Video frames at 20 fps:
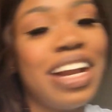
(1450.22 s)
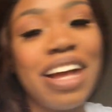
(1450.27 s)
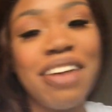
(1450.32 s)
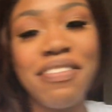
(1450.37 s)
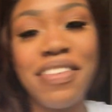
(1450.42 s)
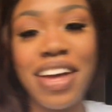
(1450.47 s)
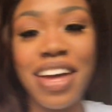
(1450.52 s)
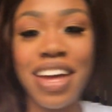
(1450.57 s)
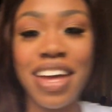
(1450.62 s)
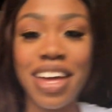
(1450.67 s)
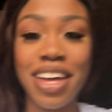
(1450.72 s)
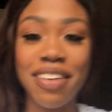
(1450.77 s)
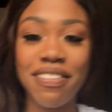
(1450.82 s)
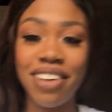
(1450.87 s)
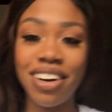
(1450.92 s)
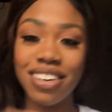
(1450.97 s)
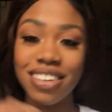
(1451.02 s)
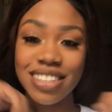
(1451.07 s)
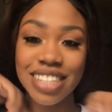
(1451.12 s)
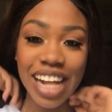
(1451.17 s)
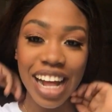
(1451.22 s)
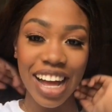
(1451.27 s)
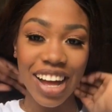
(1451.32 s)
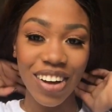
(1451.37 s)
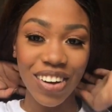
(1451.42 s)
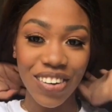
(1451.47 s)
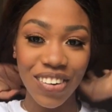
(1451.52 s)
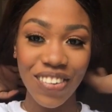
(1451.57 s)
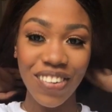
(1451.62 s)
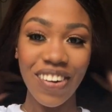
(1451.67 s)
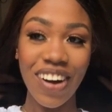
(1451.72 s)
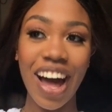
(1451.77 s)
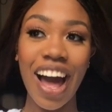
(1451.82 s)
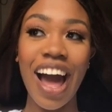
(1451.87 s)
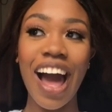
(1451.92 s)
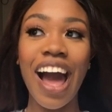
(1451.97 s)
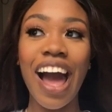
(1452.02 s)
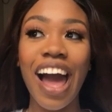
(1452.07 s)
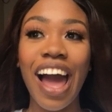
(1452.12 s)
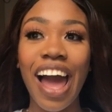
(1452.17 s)
I met him, I was like, oh
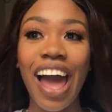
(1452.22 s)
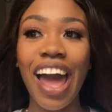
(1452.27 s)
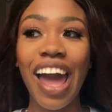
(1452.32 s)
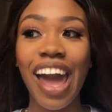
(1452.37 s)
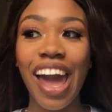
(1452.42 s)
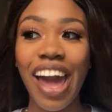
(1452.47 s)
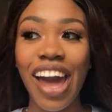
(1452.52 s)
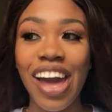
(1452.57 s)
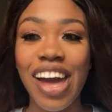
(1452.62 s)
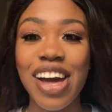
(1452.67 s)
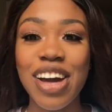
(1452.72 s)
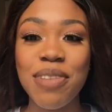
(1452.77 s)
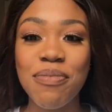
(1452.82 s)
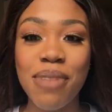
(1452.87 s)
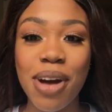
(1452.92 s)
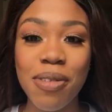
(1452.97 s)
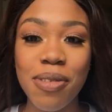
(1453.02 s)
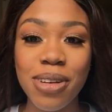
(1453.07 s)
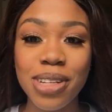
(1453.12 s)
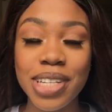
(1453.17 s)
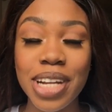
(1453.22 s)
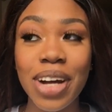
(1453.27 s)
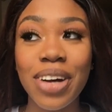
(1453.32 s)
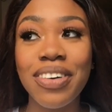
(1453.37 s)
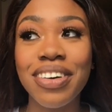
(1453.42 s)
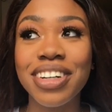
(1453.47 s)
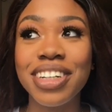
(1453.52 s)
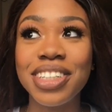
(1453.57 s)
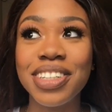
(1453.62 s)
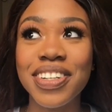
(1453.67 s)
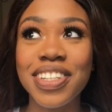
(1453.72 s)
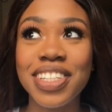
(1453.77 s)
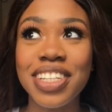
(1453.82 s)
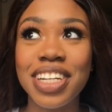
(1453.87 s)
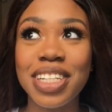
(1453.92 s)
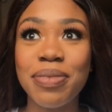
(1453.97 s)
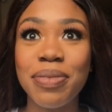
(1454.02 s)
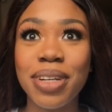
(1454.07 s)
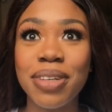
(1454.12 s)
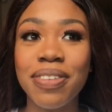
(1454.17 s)
hi. My friends like, oh my gosh, you're
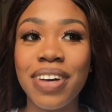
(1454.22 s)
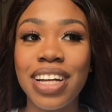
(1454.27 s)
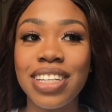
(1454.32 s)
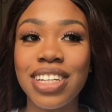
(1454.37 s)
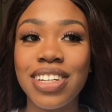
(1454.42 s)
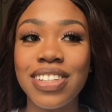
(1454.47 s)
such big fans.